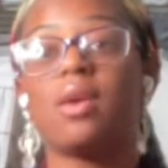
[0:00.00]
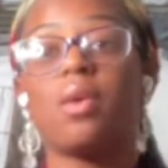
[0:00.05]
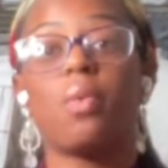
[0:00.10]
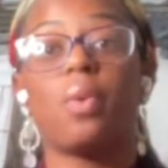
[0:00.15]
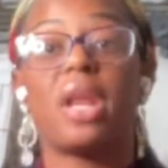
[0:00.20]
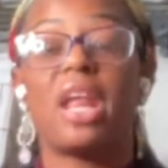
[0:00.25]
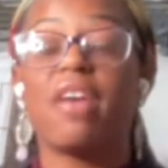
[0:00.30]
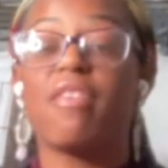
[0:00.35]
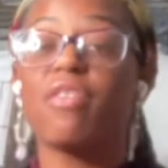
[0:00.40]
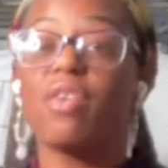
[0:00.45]

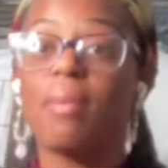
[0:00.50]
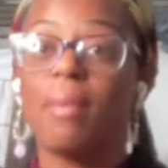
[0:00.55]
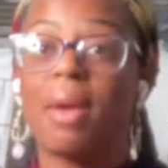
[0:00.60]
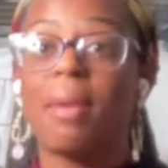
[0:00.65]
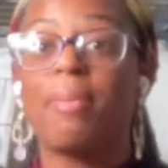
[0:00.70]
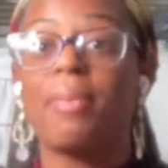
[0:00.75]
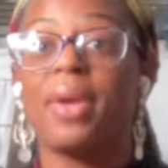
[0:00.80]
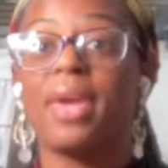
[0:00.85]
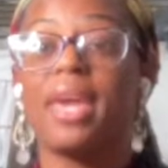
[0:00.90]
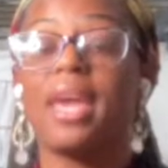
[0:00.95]
Whatever it may
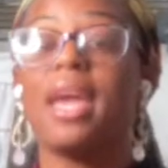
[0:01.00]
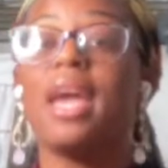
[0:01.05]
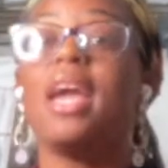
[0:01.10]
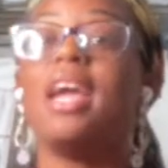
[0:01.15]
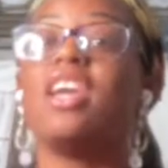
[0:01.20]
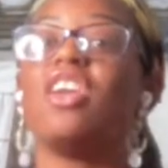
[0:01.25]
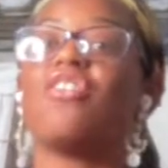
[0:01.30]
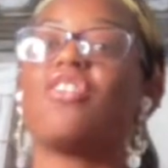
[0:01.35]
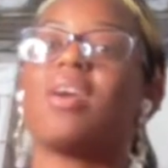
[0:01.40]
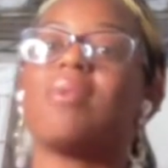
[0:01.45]
be,
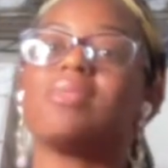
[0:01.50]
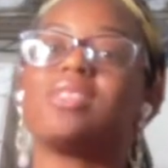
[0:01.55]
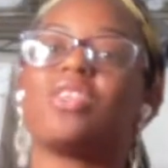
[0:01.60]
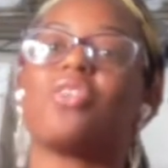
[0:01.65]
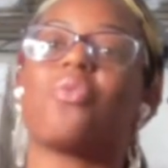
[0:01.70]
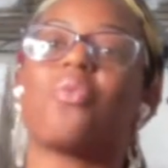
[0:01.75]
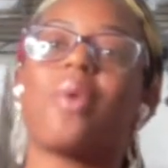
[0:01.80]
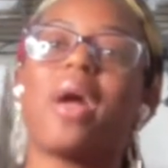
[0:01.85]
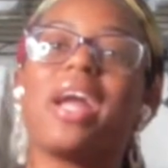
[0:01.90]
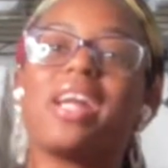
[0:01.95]
you've come to
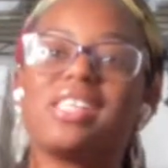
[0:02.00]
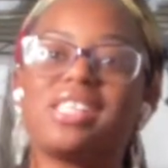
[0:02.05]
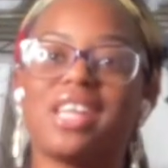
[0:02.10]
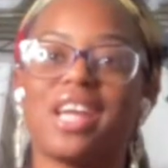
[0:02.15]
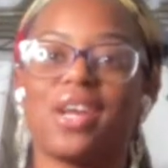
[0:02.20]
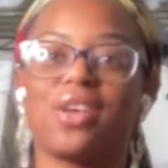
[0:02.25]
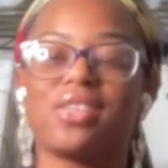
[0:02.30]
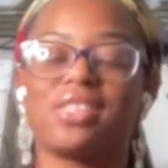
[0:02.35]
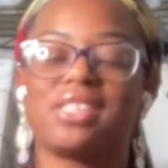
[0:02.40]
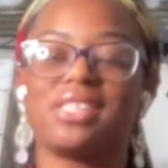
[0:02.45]
the right
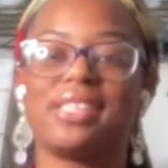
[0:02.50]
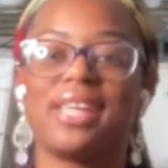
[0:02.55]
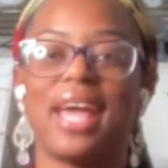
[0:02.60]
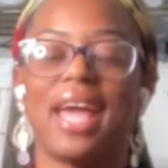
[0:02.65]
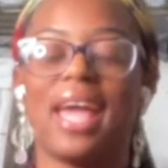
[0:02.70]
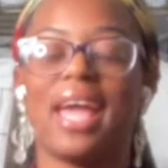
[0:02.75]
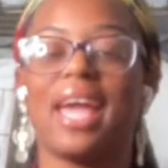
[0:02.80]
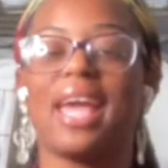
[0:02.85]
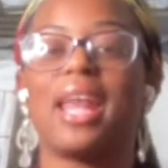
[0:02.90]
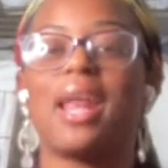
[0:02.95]
channel
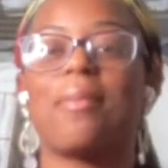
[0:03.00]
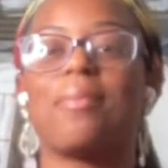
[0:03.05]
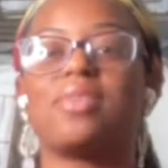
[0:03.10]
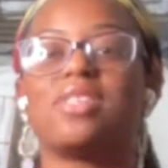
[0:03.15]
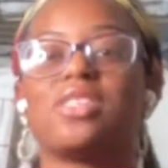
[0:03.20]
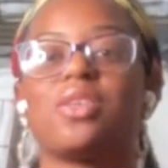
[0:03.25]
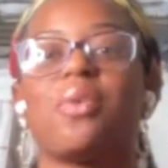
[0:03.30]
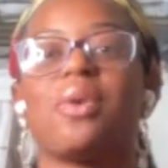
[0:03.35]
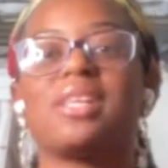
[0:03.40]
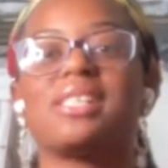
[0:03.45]
today, and I'm
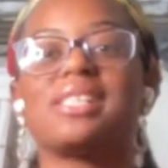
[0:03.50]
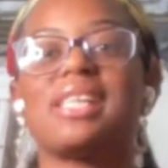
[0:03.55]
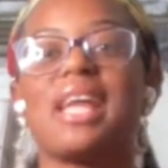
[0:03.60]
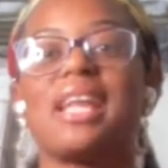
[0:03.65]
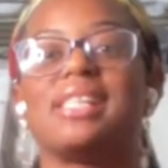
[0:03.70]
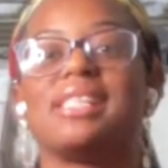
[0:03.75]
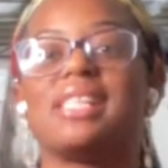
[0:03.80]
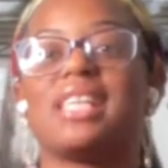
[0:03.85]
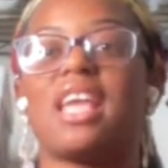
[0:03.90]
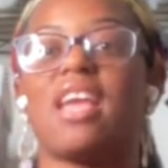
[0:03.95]
so
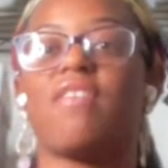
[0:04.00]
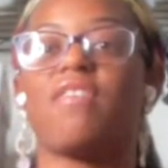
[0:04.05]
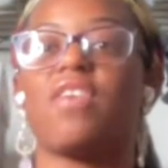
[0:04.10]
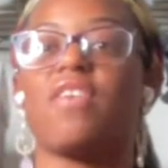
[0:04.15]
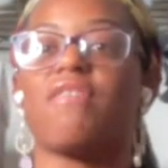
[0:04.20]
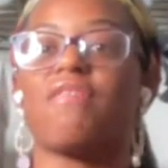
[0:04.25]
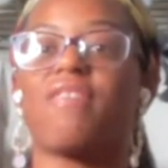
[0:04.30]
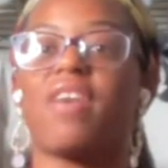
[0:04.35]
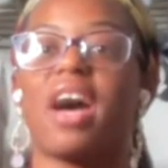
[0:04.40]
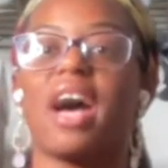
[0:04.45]
excited to give you
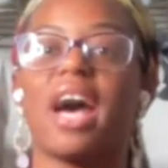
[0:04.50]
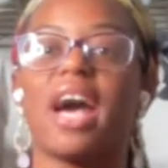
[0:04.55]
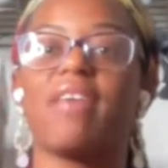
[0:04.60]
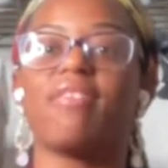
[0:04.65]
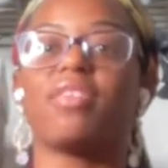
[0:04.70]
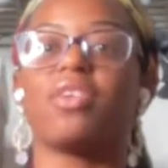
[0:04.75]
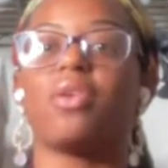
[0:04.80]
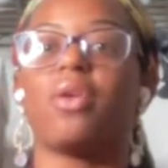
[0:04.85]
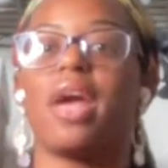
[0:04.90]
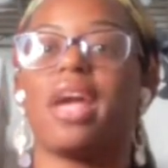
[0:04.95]
5
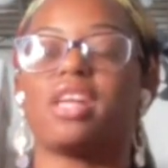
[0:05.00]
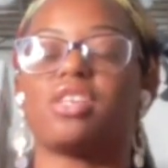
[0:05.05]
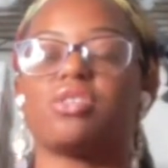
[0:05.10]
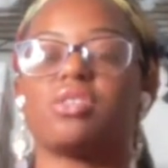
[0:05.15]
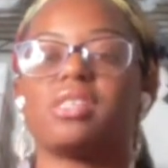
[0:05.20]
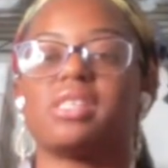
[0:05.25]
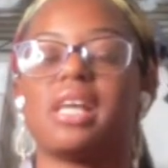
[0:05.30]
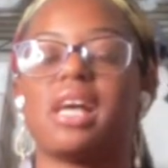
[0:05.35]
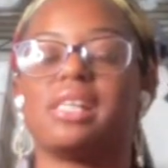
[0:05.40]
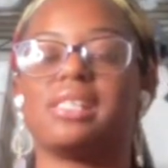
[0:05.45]
little
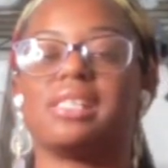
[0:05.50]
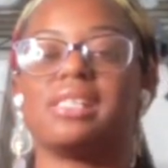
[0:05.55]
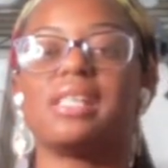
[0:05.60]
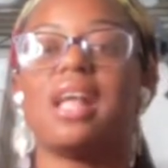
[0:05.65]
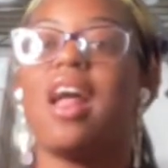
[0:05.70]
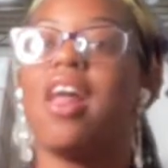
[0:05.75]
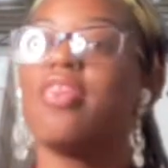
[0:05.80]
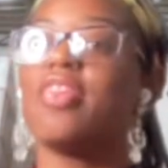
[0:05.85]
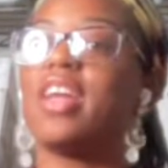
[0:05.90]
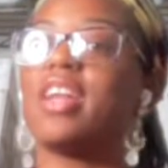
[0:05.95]
exercises
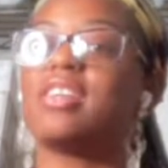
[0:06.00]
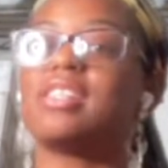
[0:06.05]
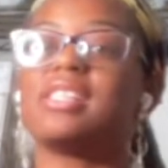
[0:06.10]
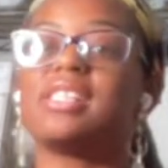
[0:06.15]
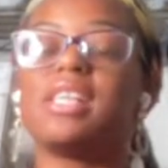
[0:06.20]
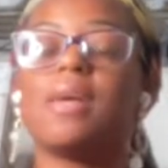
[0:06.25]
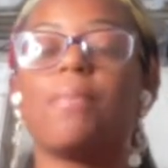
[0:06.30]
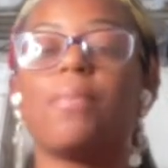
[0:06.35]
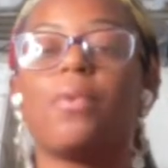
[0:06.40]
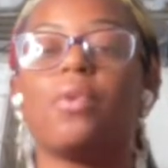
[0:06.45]
that are
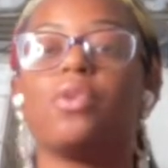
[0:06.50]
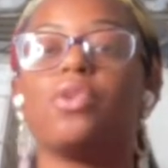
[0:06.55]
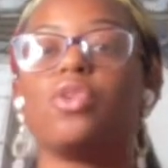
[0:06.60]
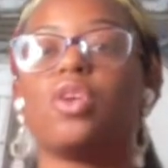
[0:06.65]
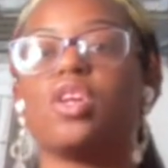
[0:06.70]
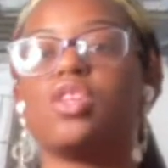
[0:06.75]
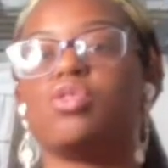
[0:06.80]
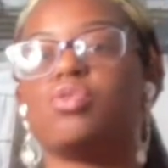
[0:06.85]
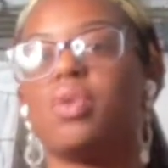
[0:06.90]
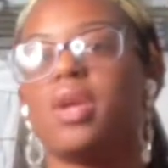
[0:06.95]
simple, you
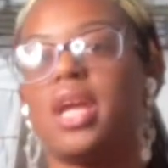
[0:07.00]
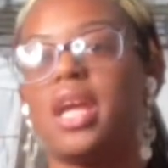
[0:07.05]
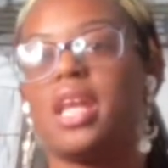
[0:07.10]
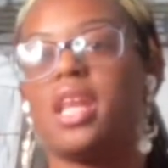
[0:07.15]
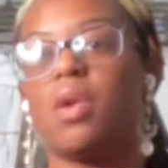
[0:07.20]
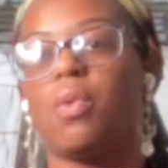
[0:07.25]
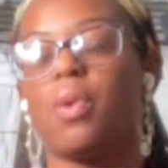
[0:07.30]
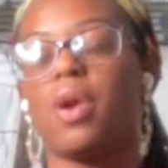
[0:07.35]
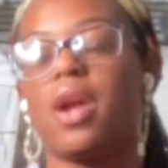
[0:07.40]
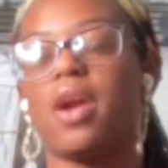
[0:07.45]
can do
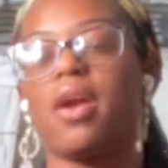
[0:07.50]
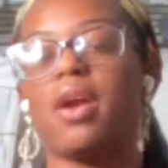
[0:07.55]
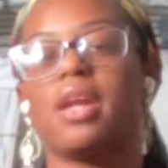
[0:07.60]
anywhere,